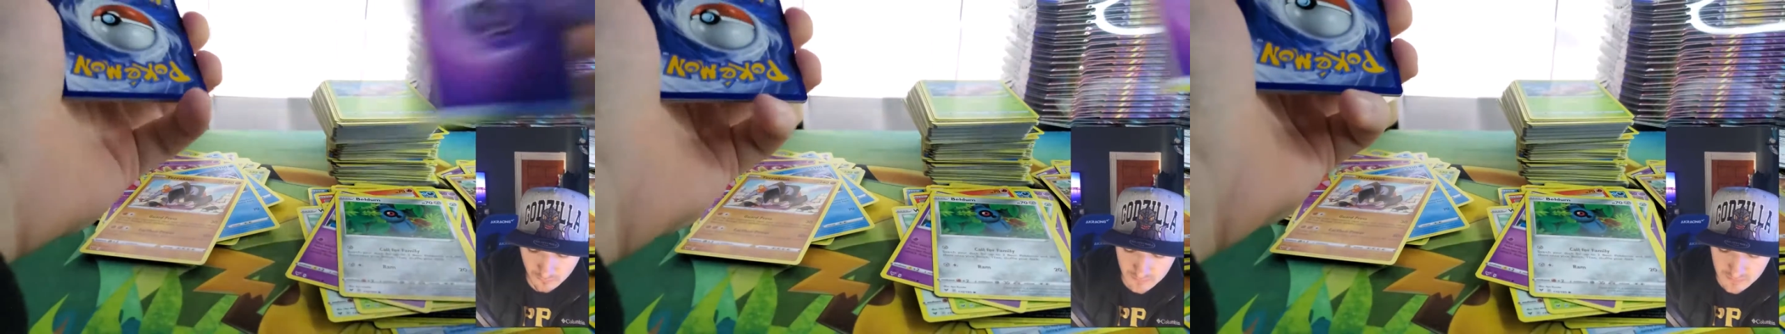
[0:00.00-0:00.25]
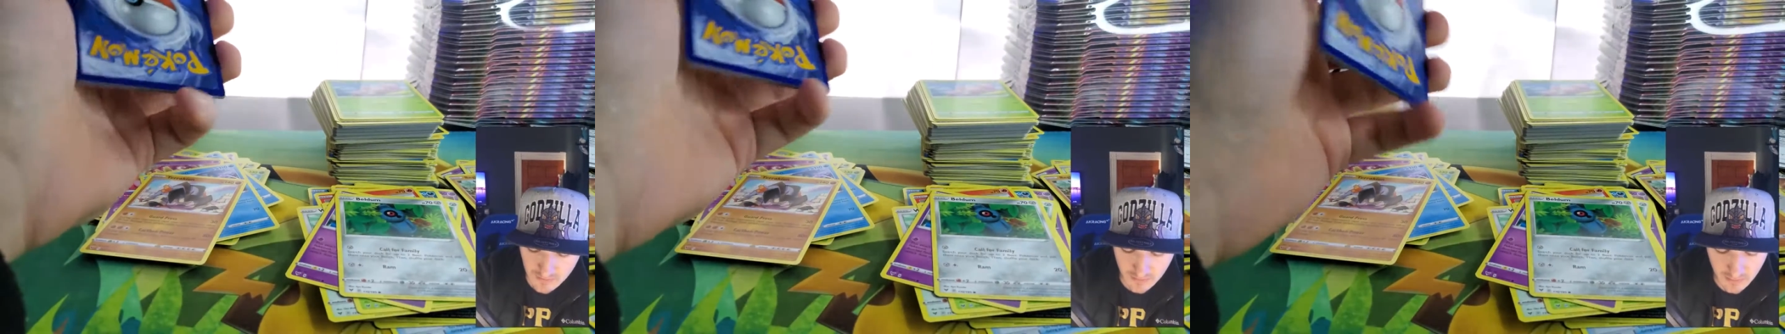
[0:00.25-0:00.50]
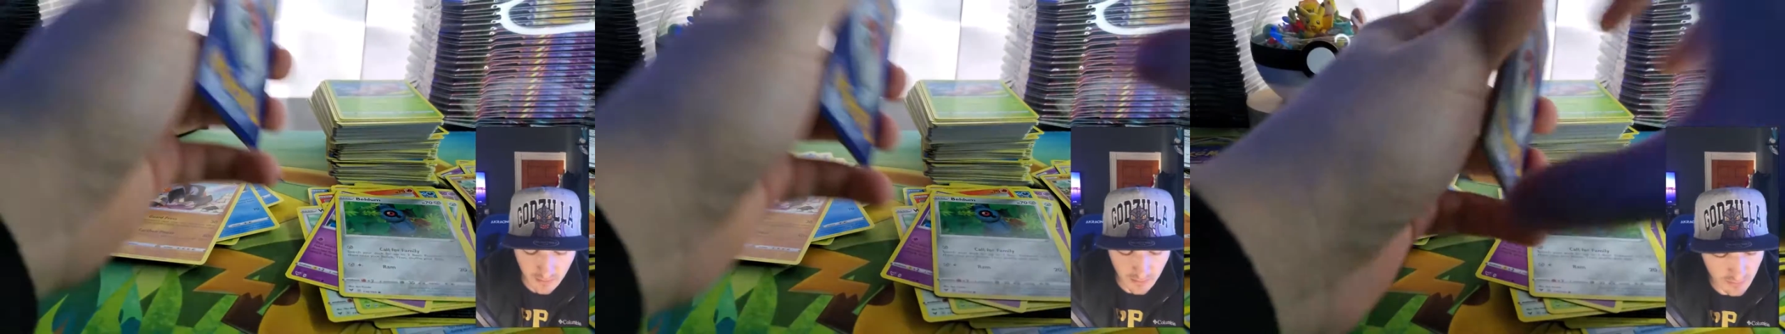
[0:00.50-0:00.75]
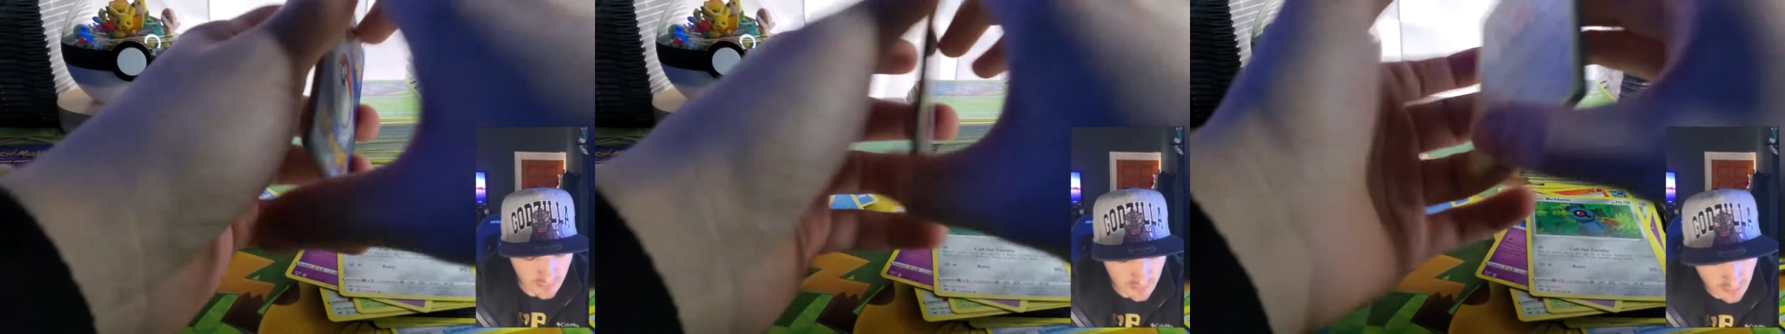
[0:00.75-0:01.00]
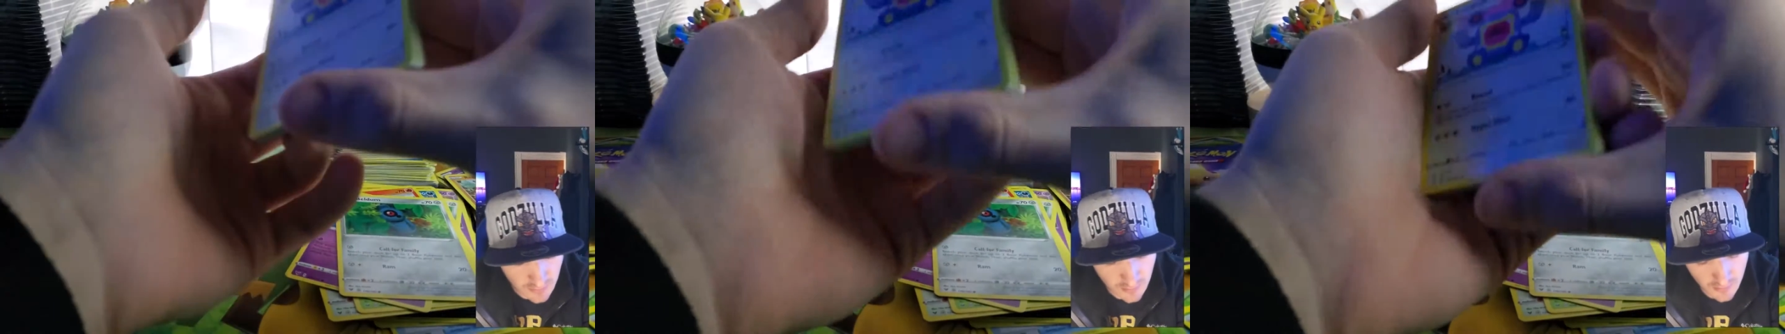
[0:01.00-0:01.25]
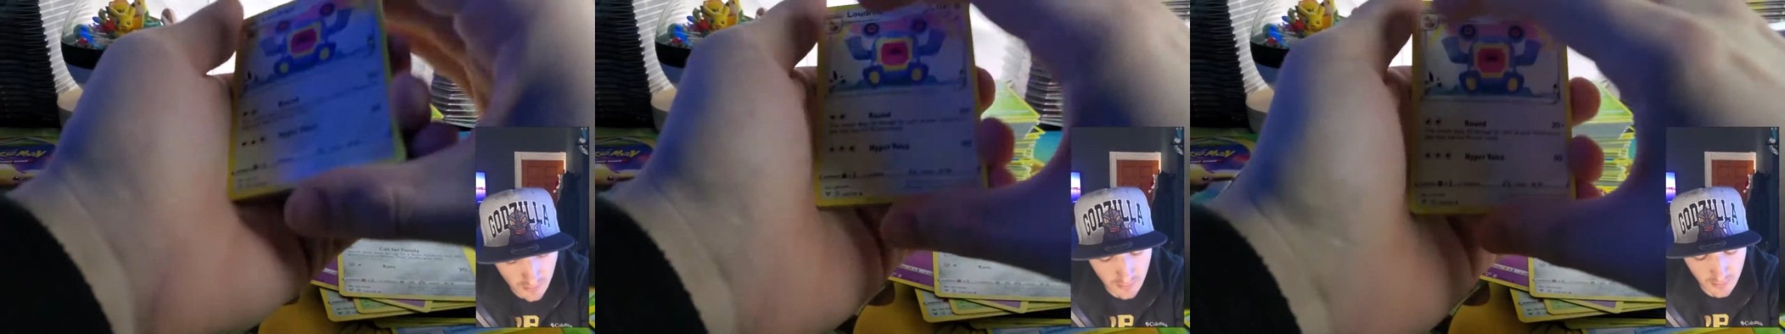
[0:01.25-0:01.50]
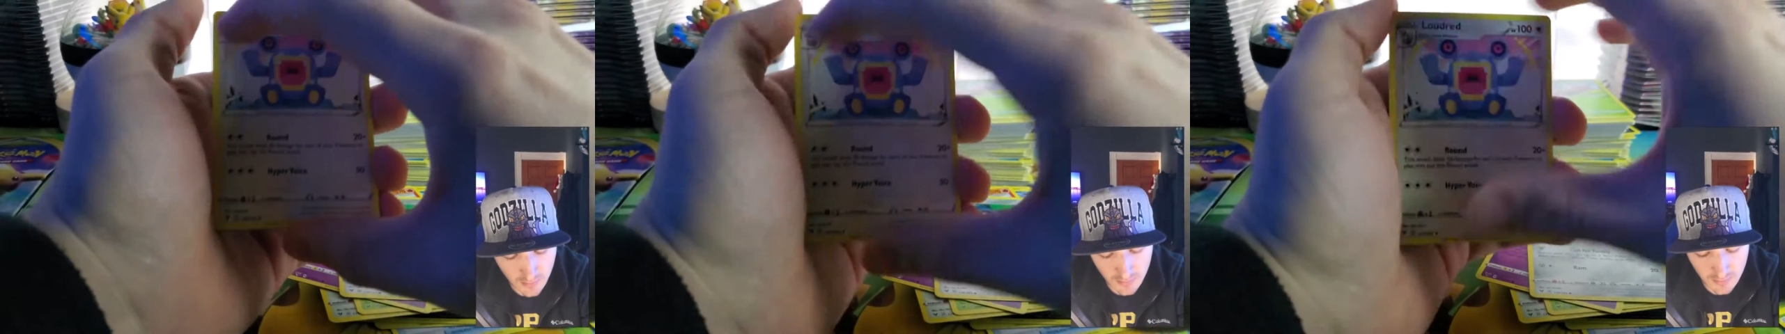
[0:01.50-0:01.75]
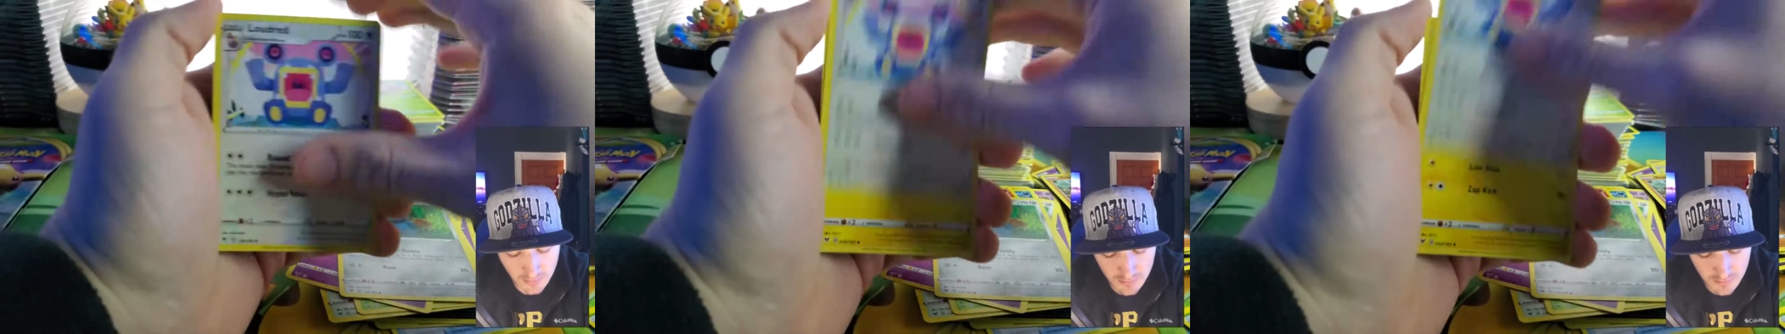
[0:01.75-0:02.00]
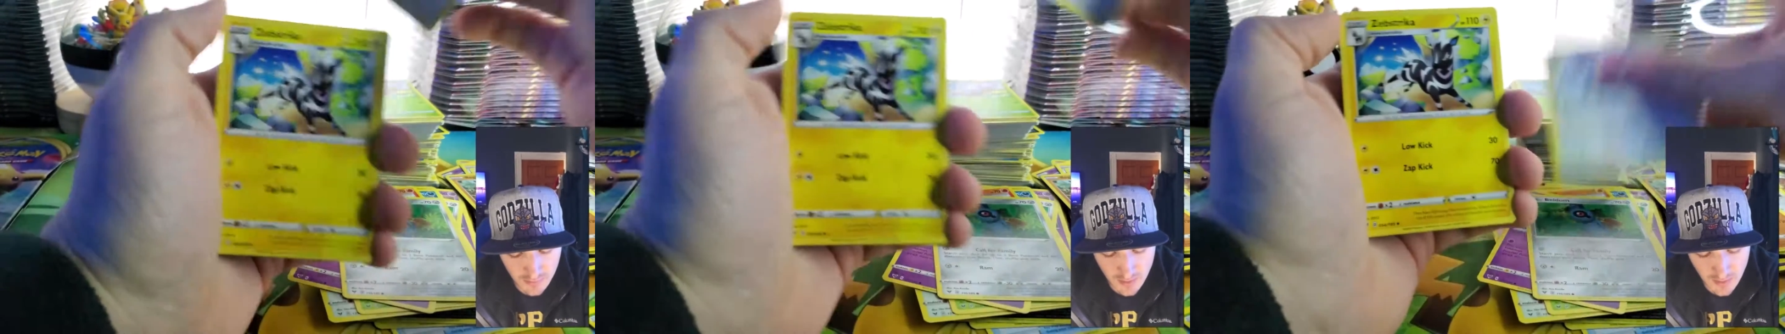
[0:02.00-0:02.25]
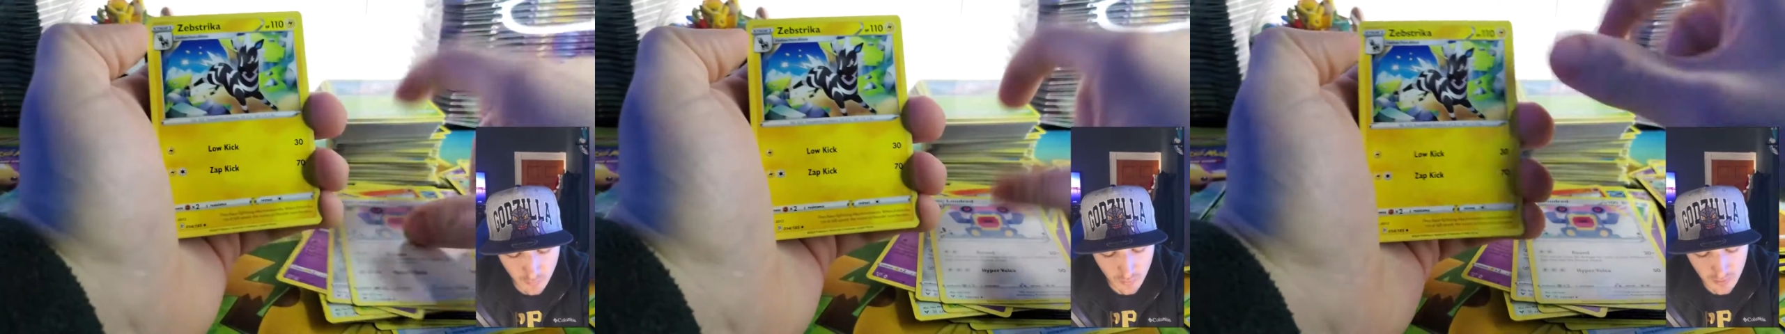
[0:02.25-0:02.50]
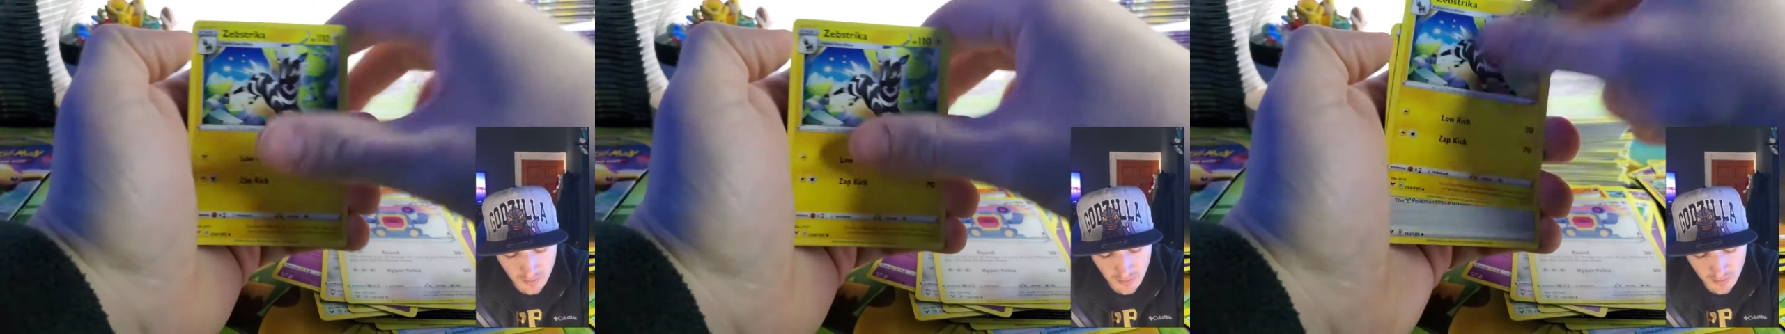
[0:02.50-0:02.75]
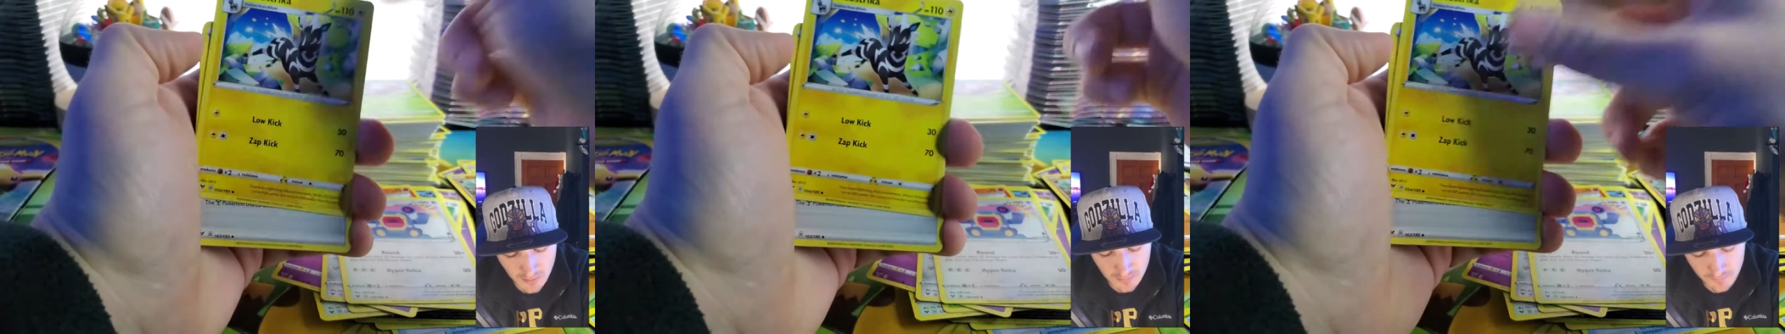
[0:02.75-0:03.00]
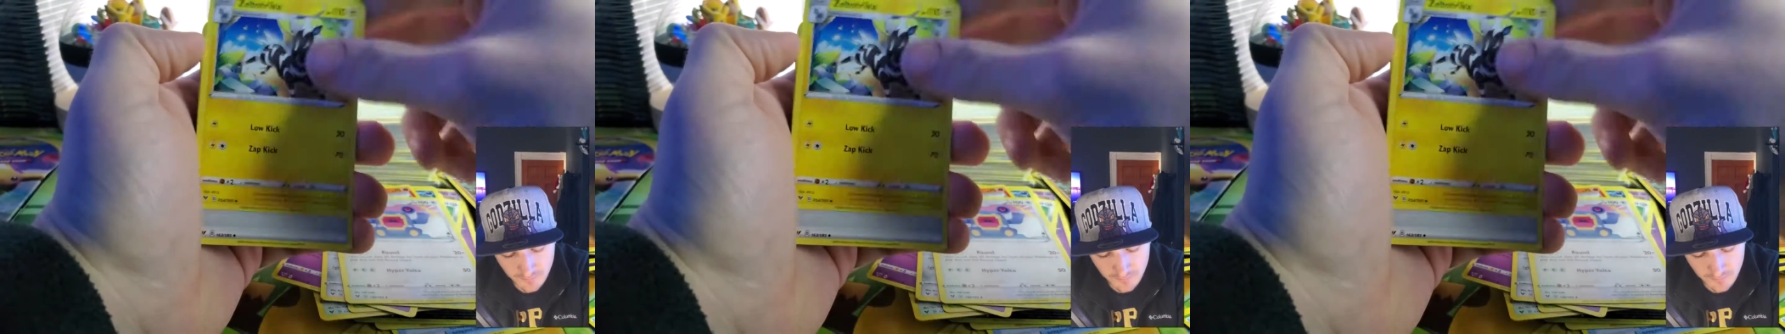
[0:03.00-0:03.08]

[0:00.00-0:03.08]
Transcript: [unreadable: no face in view]